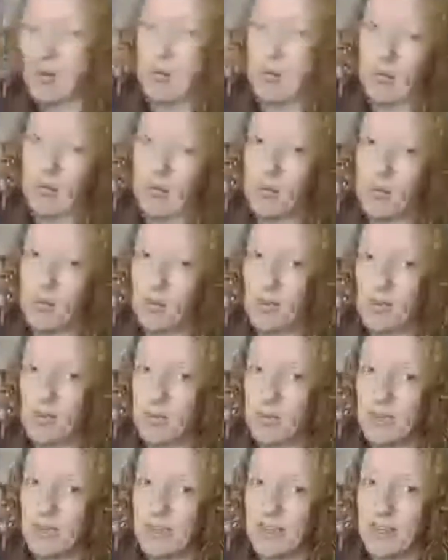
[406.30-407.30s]
not be on this
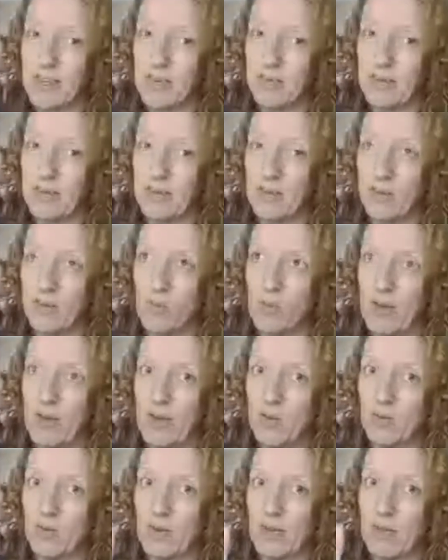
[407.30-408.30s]
weekend, depending
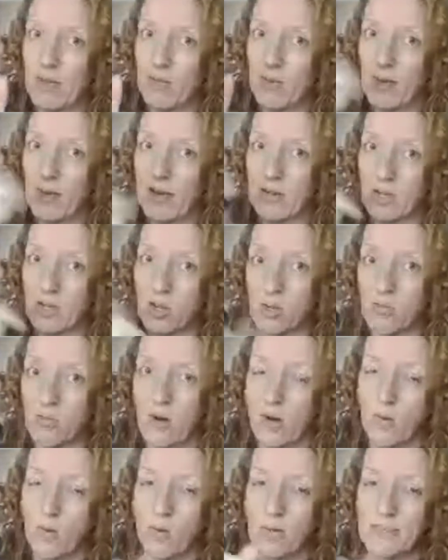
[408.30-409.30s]
on if we actually come
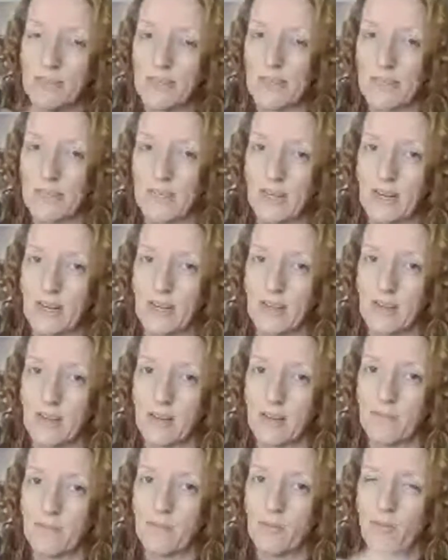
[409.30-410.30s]
home on the Saturday night.
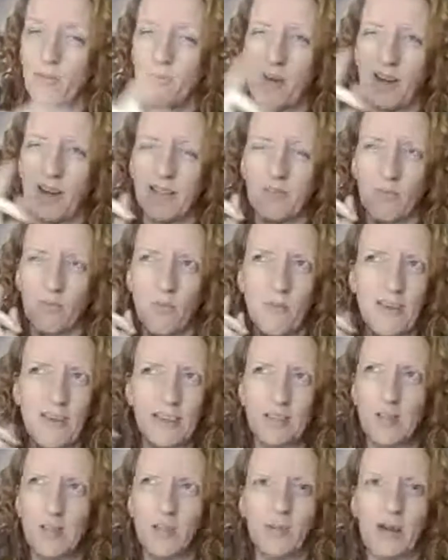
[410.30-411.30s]
But we may
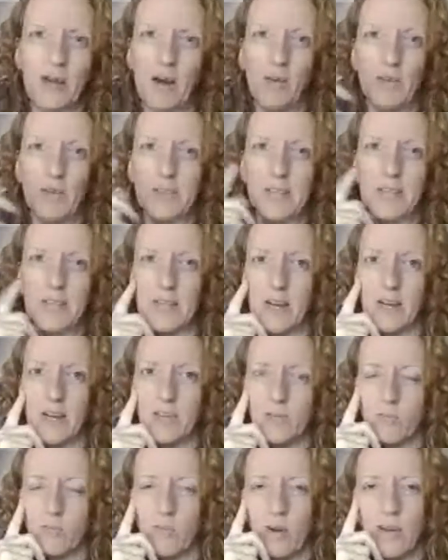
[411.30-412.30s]
stop out on the Saturday night
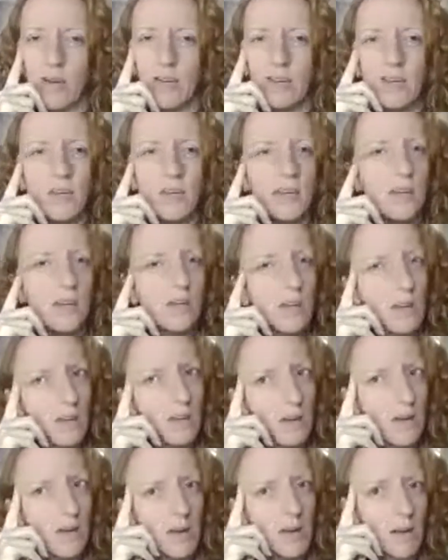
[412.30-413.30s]
somewhere
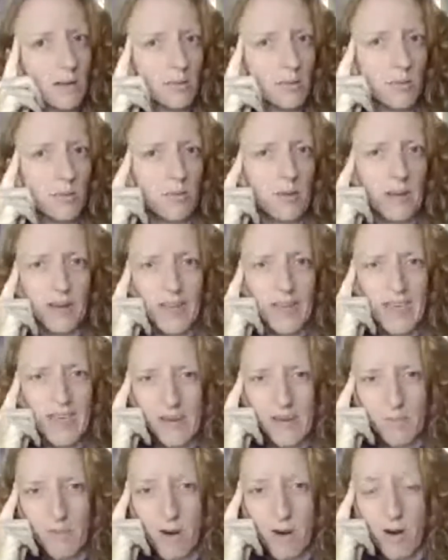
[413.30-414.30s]
because we're playing at
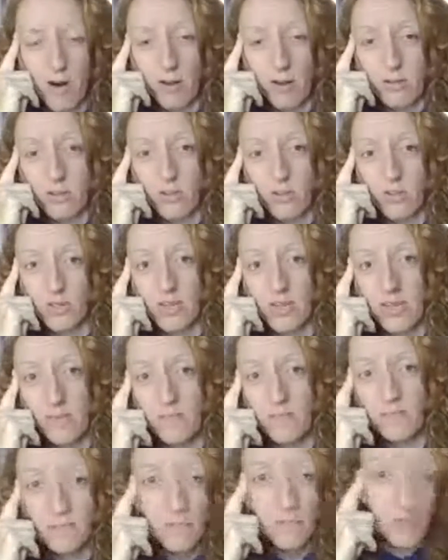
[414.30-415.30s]
Heaton Park on Sunday.
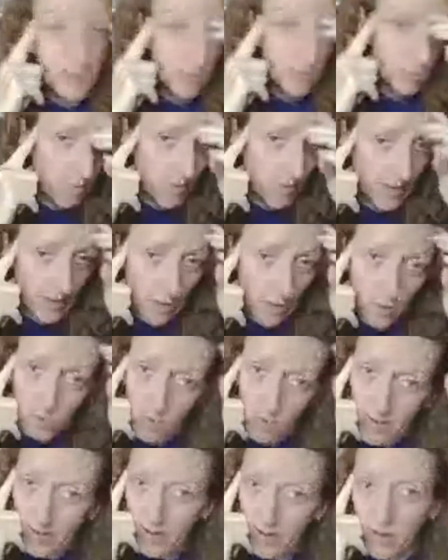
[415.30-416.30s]
So we may go and
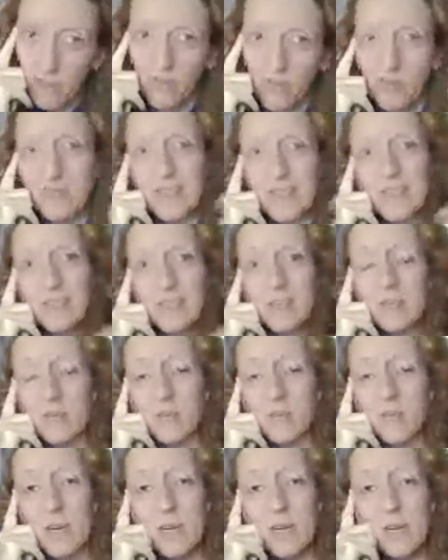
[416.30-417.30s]
play golf on Saturday
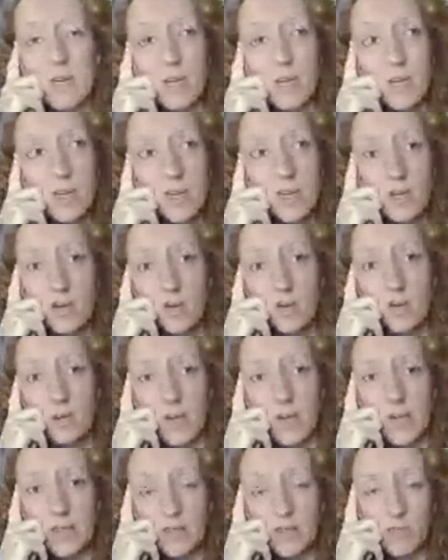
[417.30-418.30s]
somewhere, go and
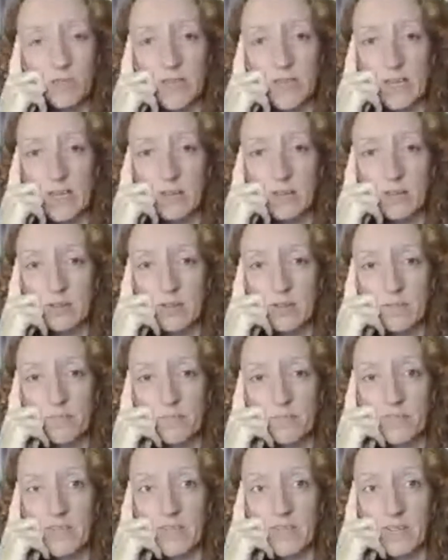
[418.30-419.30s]
get some digs
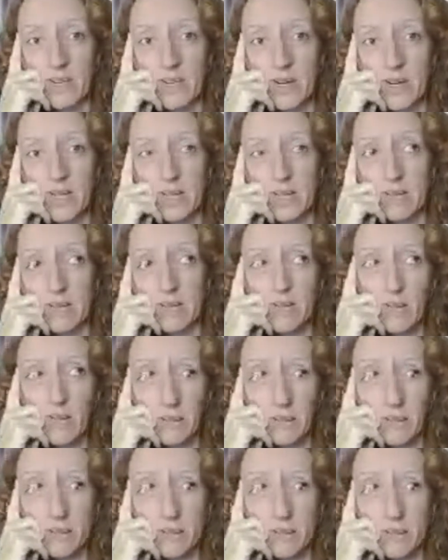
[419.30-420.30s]
Saturday night, and
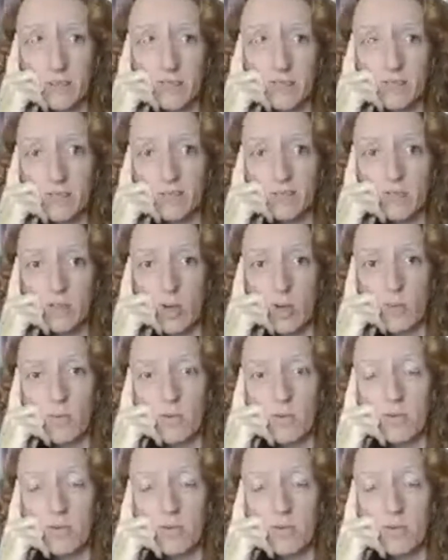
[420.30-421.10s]
then stop it